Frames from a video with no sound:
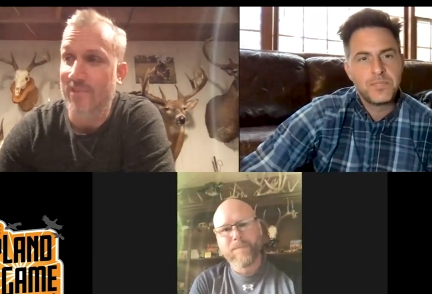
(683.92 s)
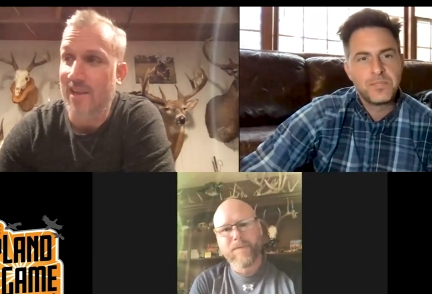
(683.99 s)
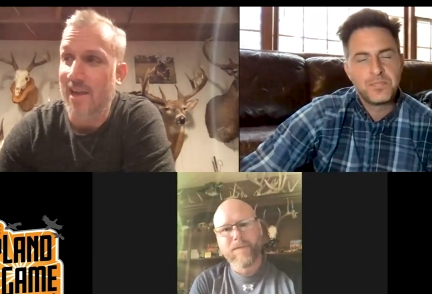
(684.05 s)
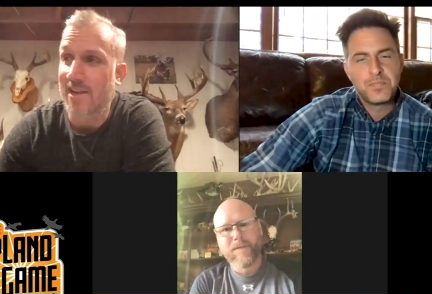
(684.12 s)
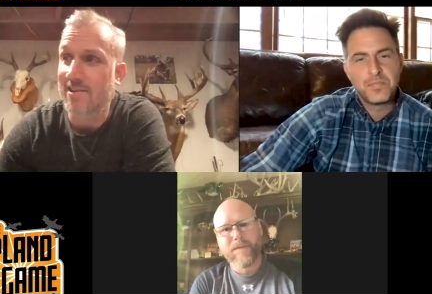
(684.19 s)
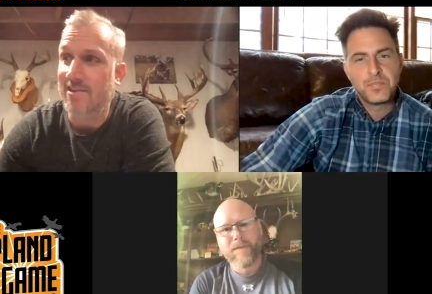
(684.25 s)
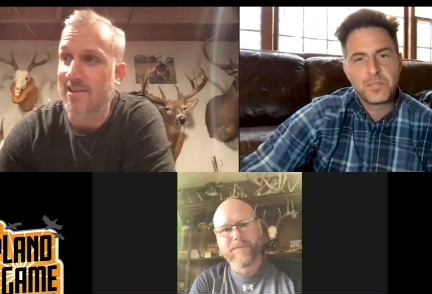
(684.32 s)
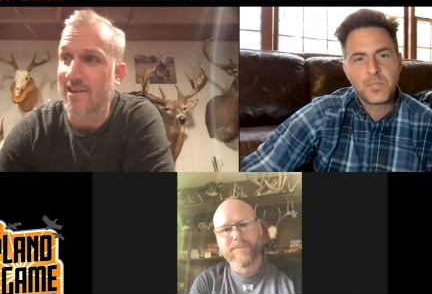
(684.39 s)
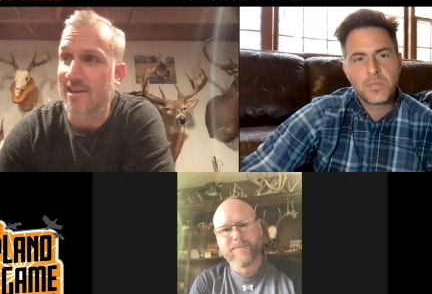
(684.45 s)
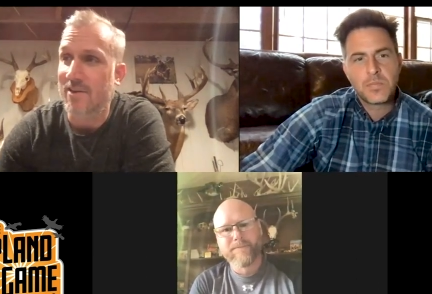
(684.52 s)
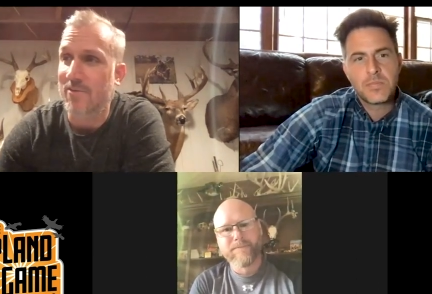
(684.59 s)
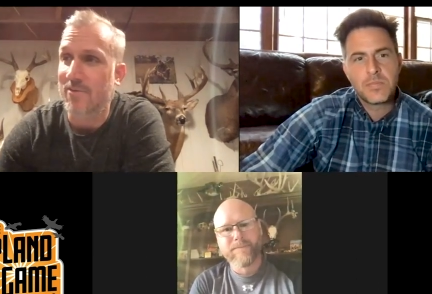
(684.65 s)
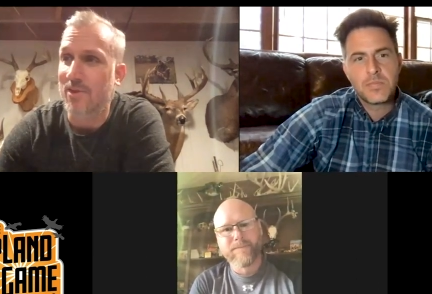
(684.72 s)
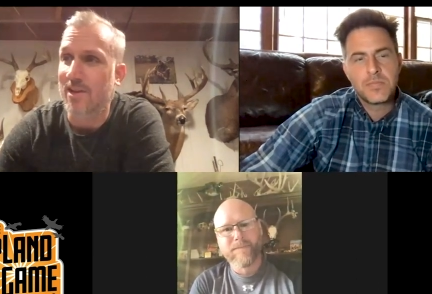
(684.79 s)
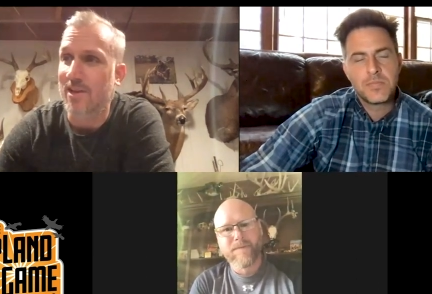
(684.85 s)
Speaker 1: I'd say
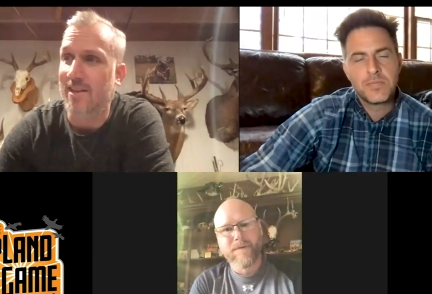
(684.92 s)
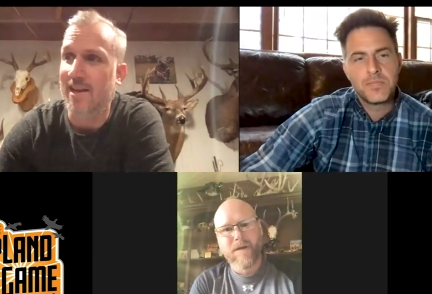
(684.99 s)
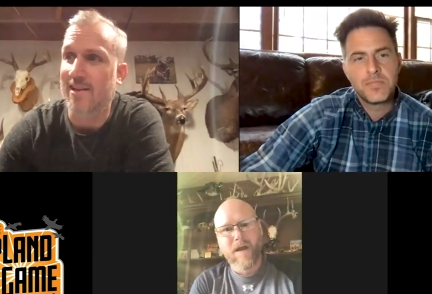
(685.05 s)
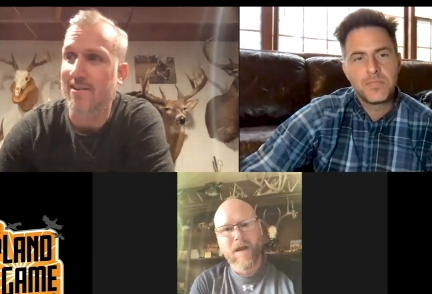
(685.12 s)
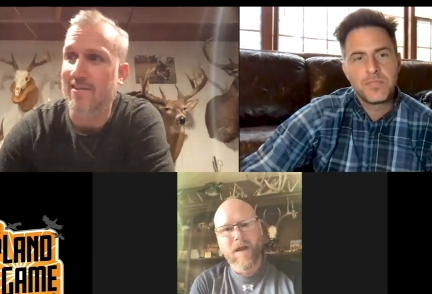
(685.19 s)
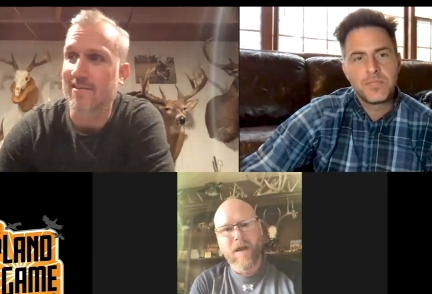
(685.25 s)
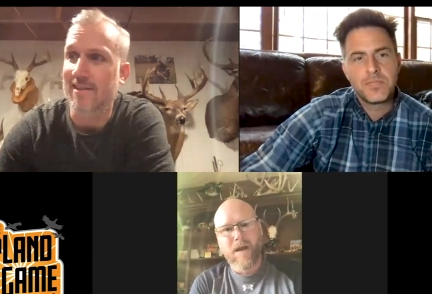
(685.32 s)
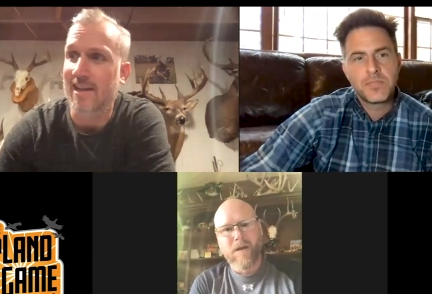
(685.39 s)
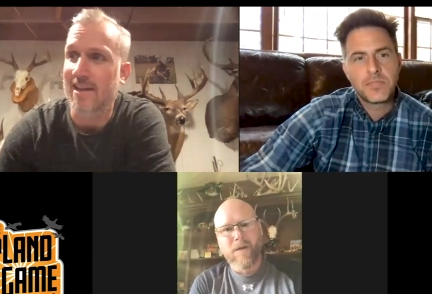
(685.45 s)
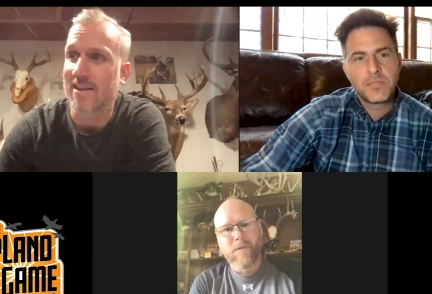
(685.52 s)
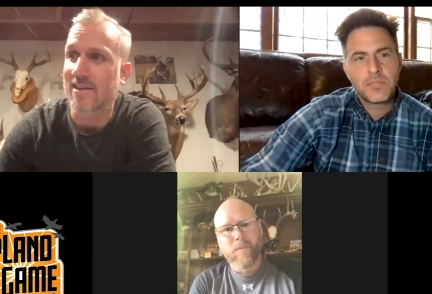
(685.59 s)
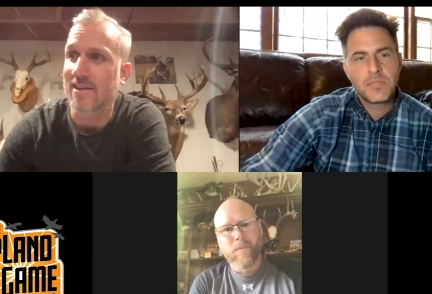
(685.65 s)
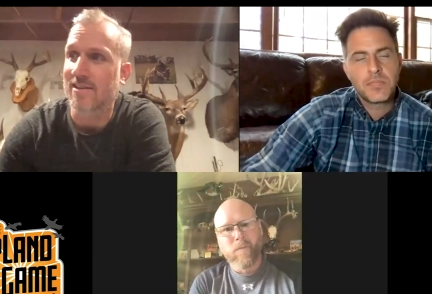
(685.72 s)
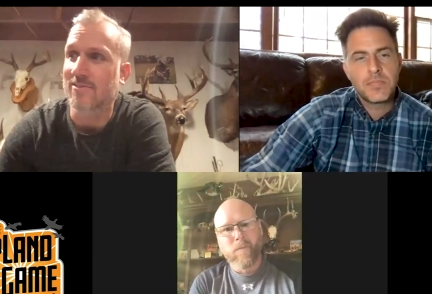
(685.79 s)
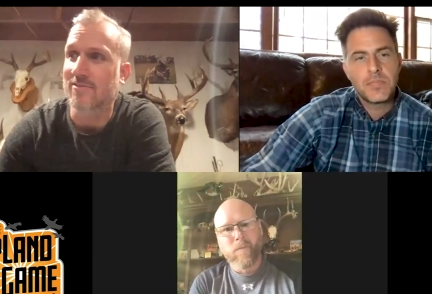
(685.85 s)
definitely that that
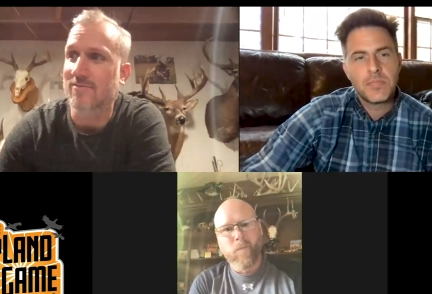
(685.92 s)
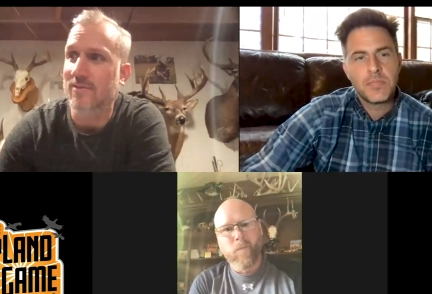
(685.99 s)
hunt.